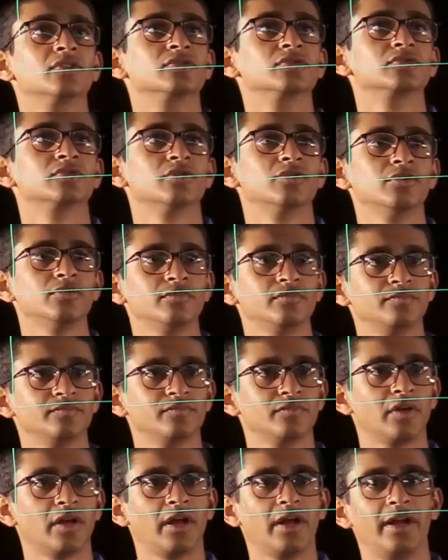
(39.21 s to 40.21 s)
So
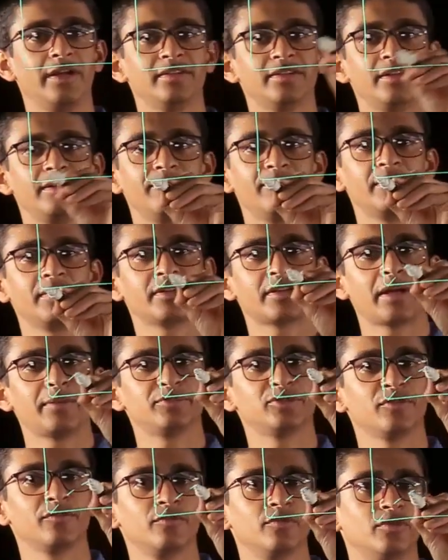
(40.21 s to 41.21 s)
and the different
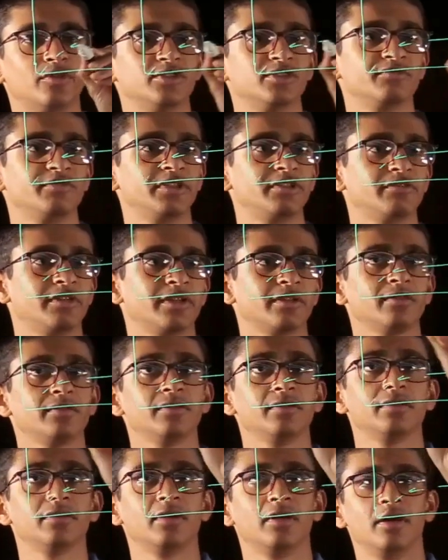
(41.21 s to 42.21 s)
types of loads which were
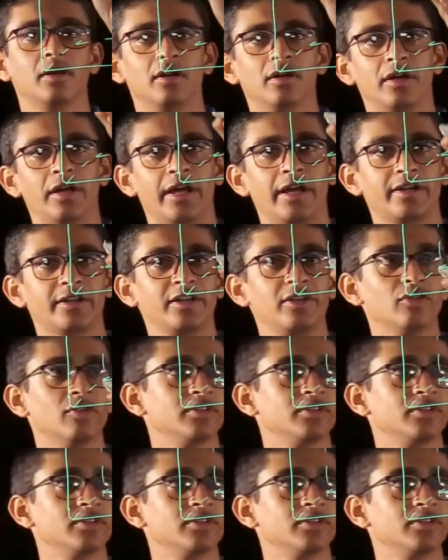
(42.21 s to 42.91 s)
acting